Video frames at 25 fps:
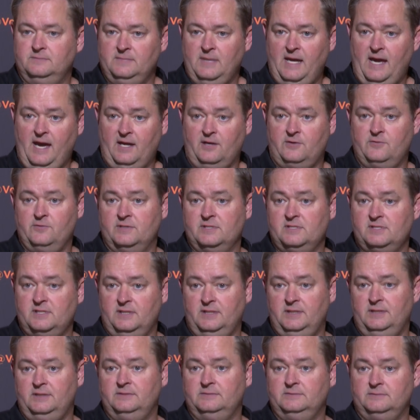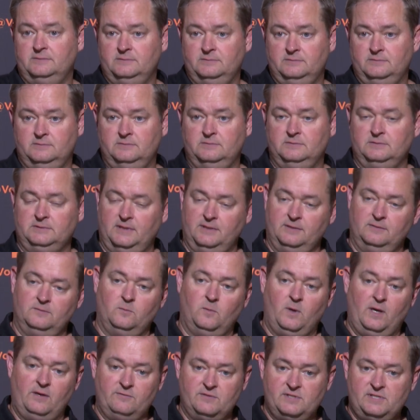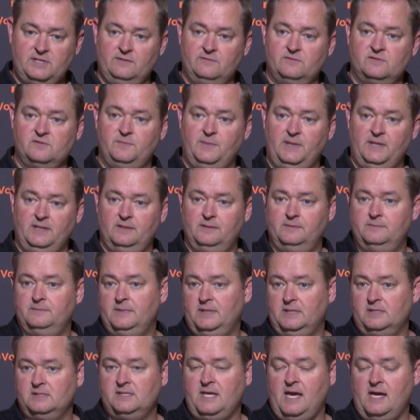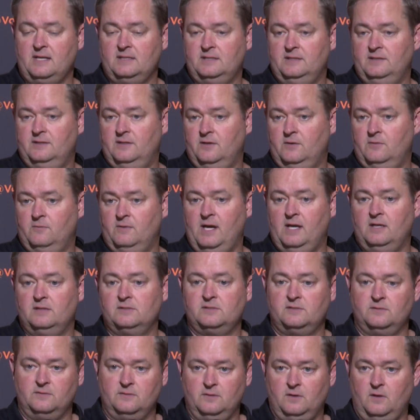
Accuracy, like wide receivers being exact in their routes,